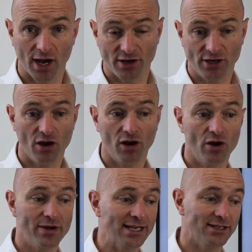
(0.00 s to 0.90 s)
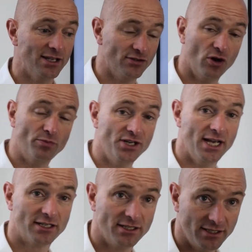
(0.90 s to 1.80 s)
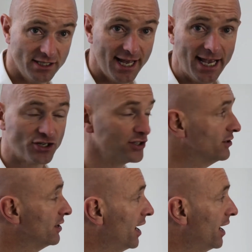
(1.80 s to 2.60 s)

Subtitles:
and YOLO is an object detection